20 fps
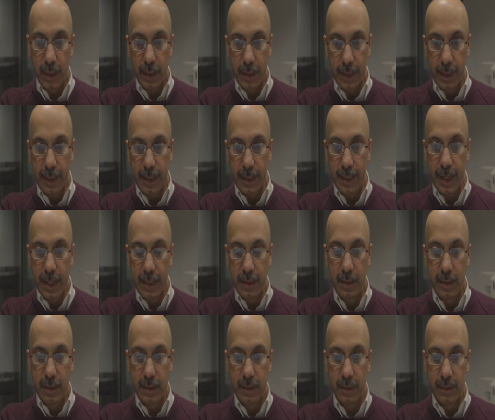Click
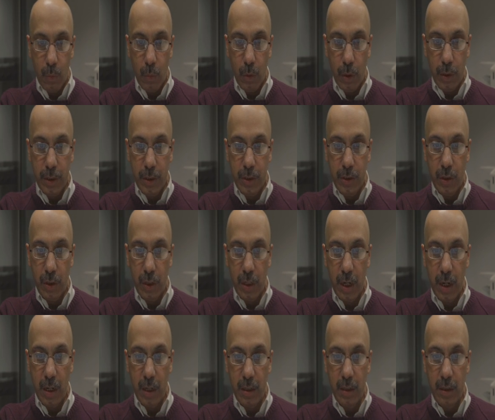next. What is your
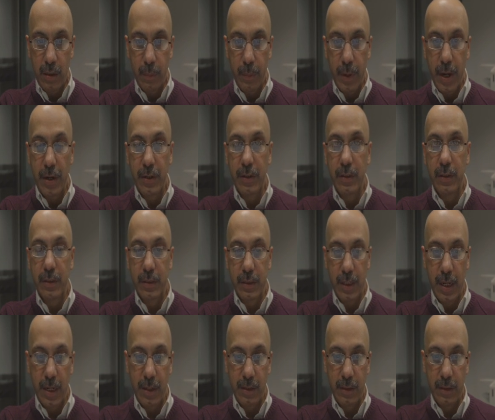current marital
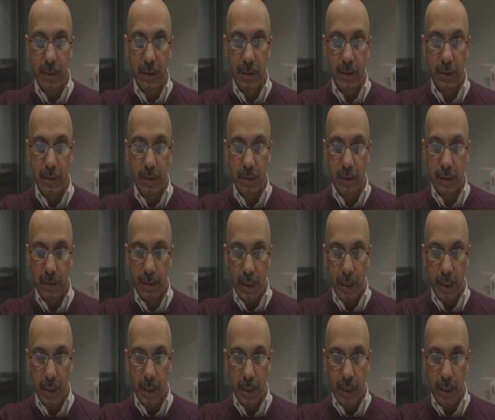status?